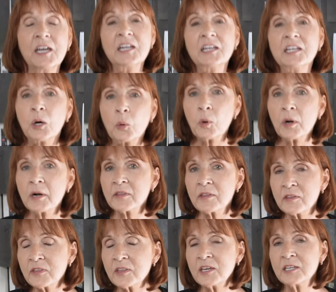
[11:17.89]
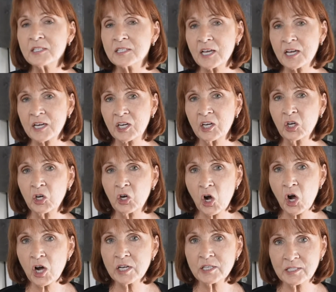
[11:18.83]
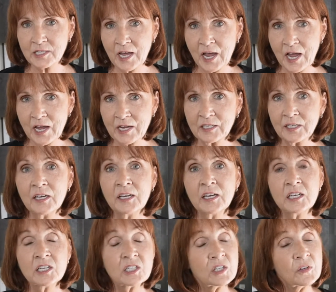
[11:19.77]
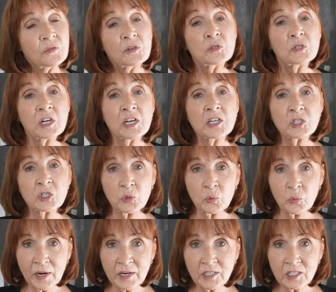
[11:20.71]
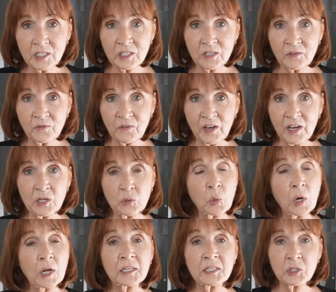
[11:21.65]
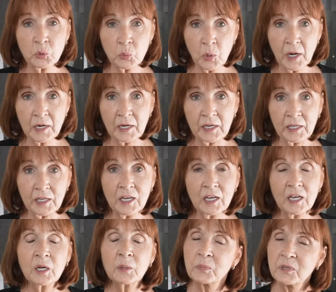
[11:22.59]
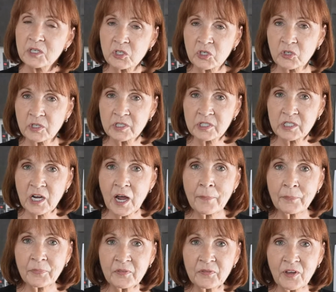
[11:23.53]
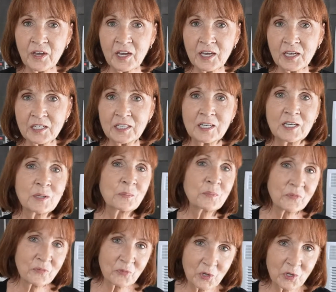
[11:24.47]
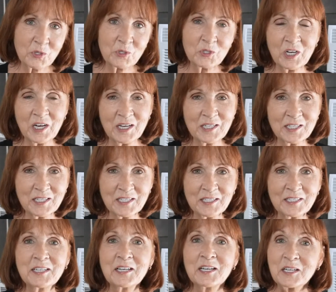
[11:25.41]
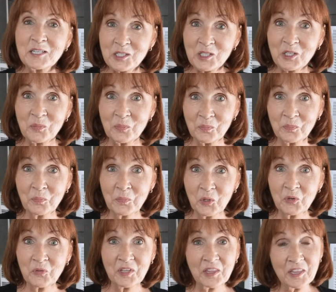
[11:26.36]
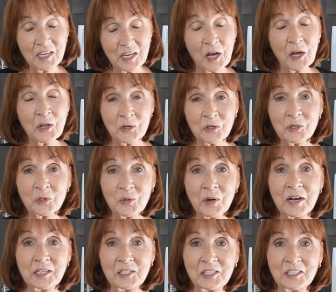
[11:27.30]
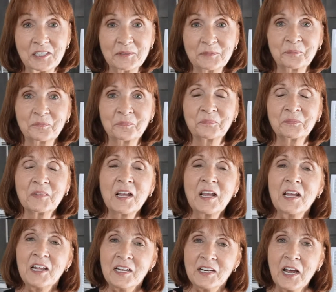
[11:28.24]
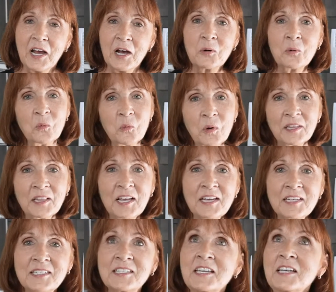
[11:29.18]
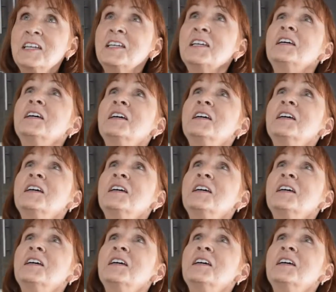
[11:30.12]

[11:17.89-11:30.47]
Now, one of the things that can cause that is if you change direction of the fan while it's running. Be sure to stop the fan before you change it to move in the other direction. Now, one last thing.